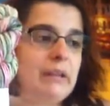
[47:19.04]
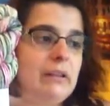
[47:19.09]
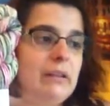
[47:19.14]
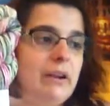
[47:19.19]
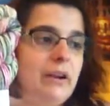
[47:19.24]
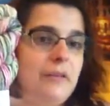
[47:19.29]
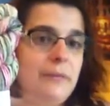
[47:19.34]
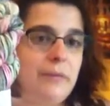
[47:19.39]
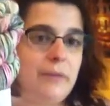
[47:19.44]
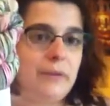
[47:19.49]

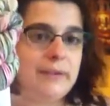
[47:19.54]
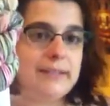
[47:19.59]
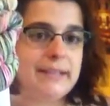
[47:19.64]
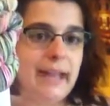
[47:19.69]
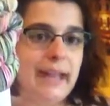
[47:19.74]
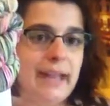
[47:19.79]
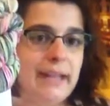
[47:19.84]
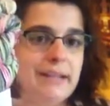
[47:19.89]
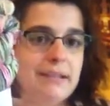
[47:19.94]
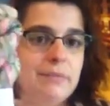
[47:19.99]
her full
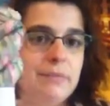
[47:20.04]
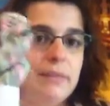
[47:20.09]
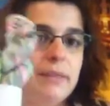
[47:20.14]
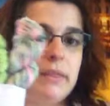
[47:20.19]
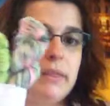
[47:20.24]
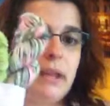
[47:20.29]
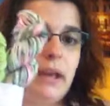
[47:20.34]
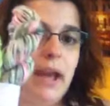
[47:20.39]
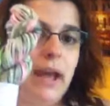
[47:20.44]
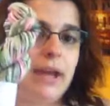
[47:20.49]
skeins with
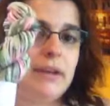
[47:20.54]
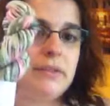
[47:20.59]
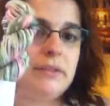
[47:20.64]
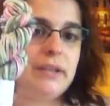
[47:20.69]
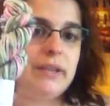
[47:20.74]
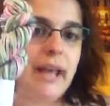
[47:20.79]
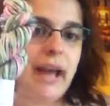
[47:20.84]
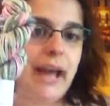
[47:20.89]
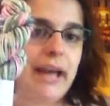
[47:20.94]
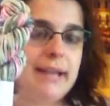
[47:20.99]

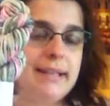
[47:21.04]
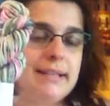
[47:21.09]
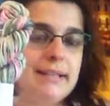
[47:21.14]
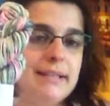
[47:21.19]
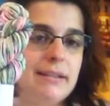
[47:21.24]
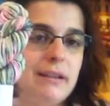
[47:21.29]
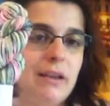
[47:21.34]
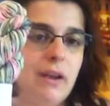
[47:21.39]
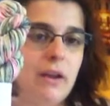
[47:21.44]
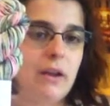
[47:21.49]
100
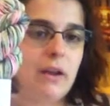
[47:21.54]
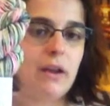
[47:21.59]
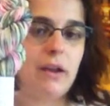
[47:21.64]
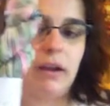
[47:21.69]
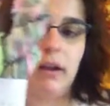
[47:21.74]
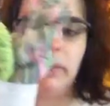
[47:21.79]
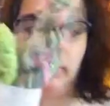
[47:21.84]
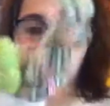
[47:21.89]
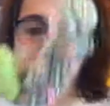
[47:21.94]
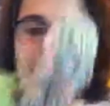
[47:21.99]
yards,
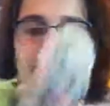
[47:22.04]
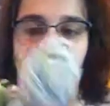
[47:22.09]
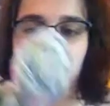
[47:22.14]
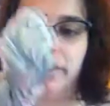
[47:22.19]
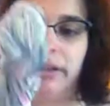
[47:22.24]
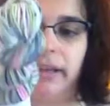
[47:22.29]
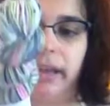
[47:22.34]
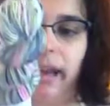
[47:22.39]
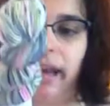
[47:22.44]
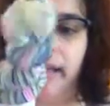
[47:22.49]
or not
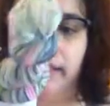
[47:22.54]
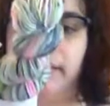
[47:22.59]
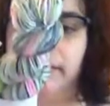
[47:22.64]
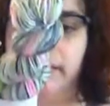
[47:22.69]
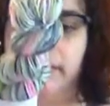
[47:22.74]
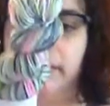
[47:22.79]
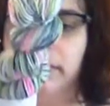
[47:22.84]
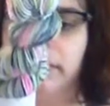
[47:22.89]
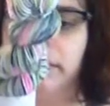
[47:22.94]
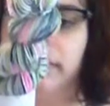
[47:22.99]
100
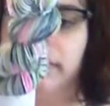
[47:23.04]
yards.